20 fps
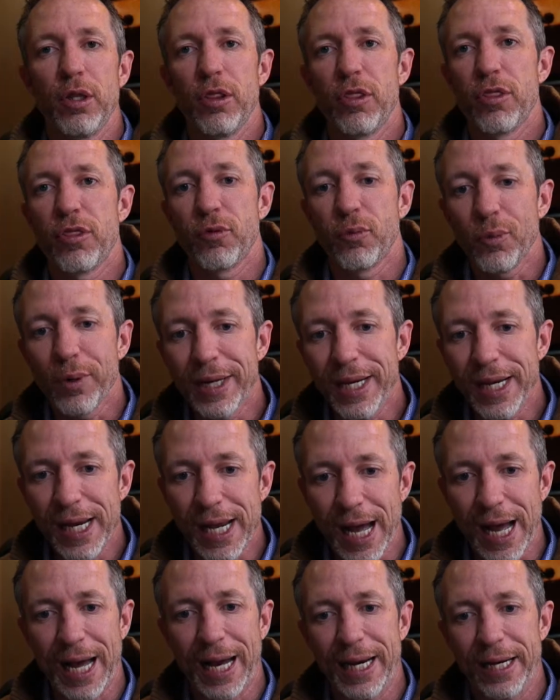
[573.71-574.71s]

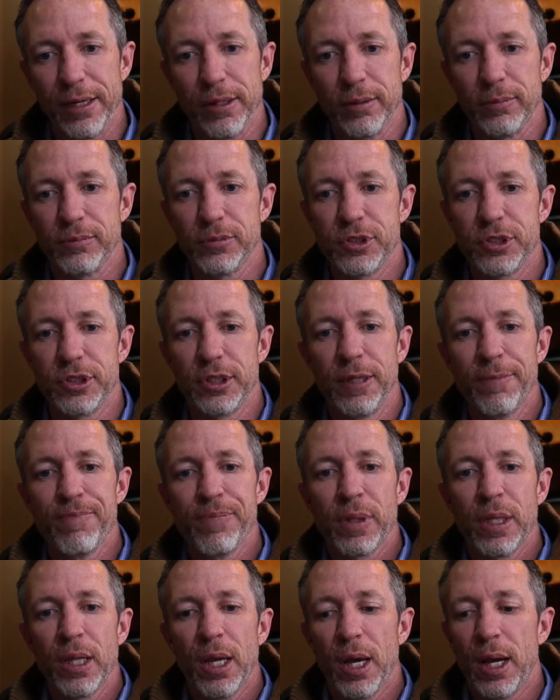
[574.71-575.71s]
3 items
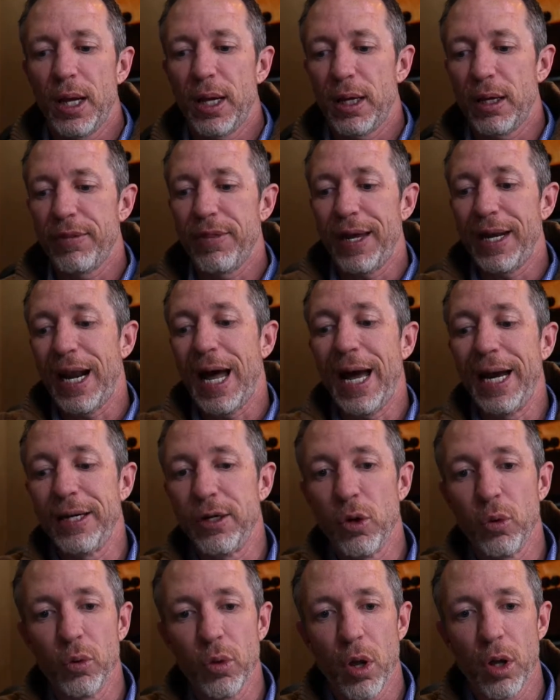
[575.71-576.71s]
that I
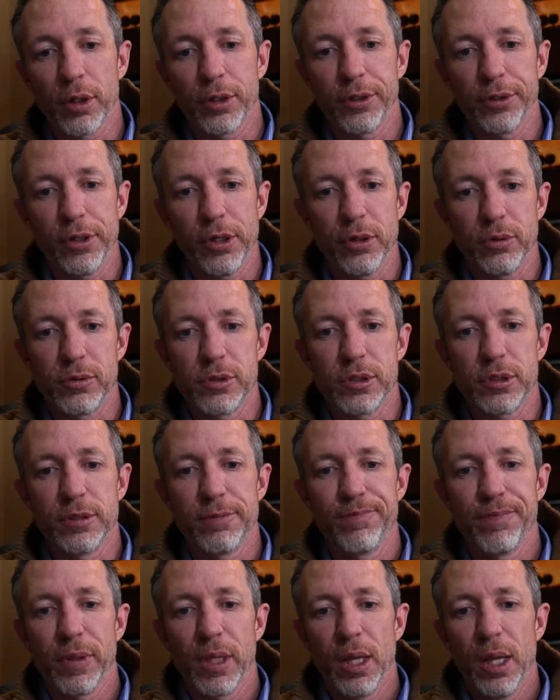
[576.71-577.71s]
no longer
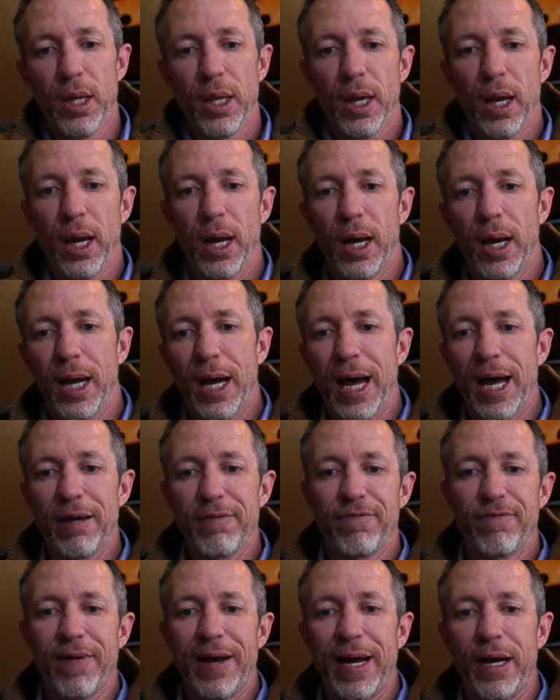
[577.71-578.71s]
used. I
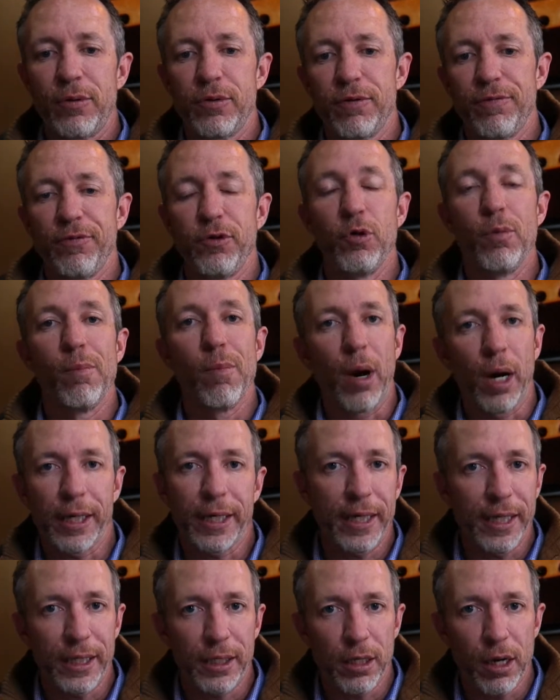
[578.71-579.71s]
found a few
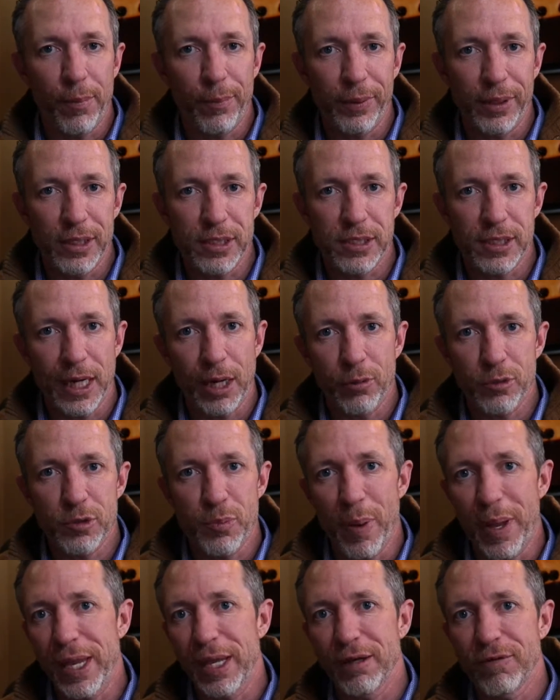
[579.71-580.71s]
marketing companies that I was
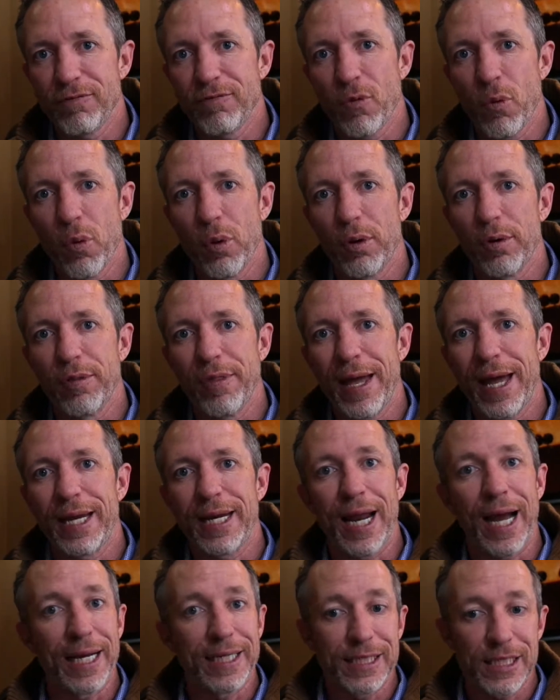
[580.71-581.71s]
paying for
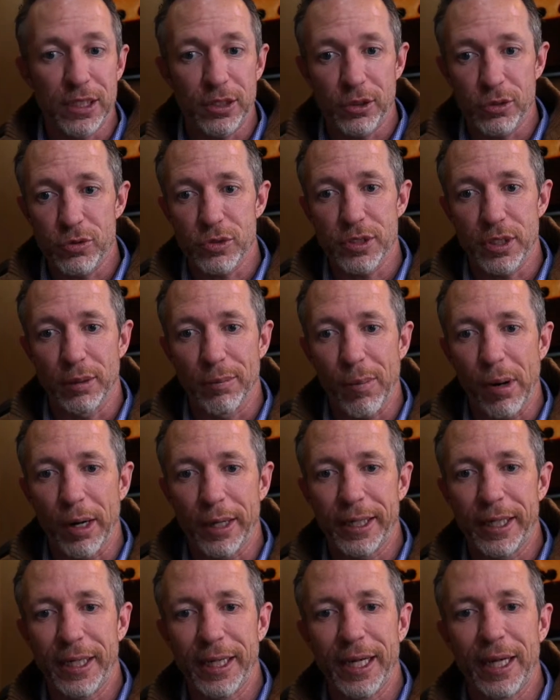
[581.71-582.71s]
that I didn't use their
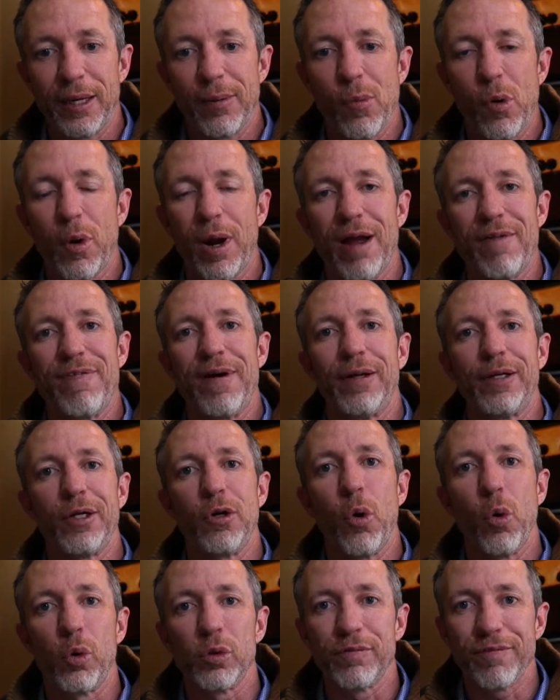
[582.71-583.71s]
marketing anymore. I found an
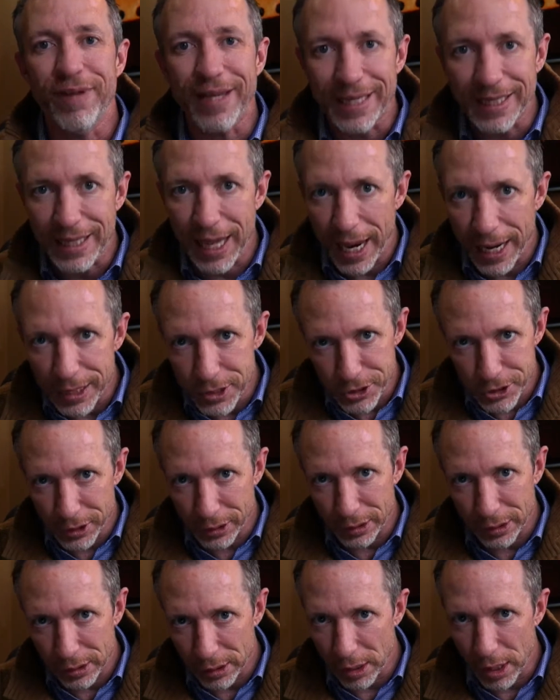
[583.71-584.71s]
old
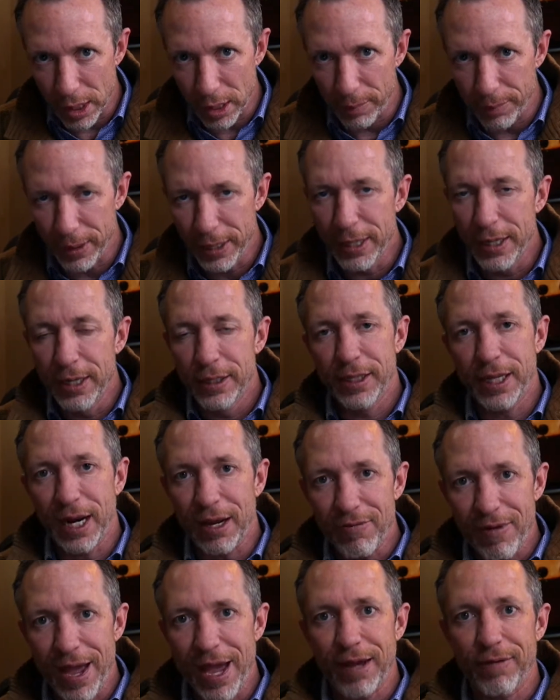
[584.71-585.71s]
vacation club that
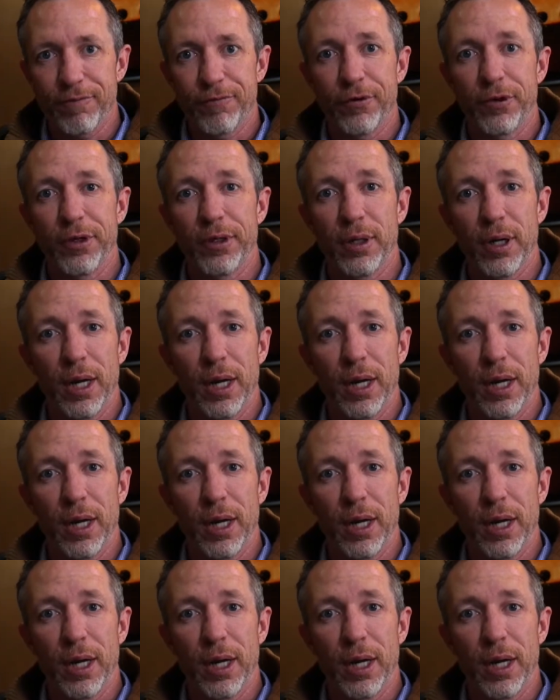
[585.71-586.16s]
I've had for